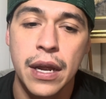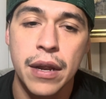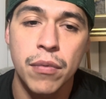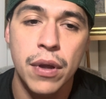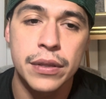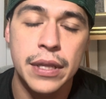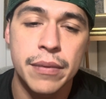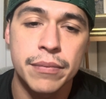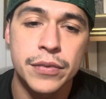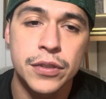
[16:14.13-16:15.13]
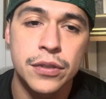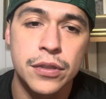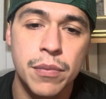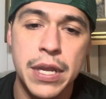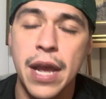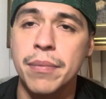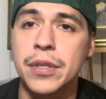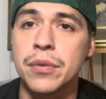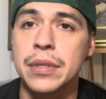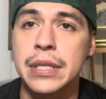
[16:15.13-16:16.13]
want them to be happy
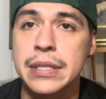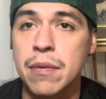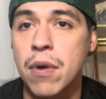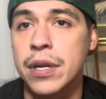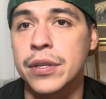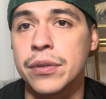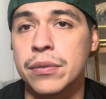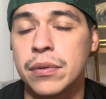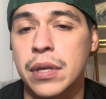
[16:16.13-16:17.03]
doing things they want to do,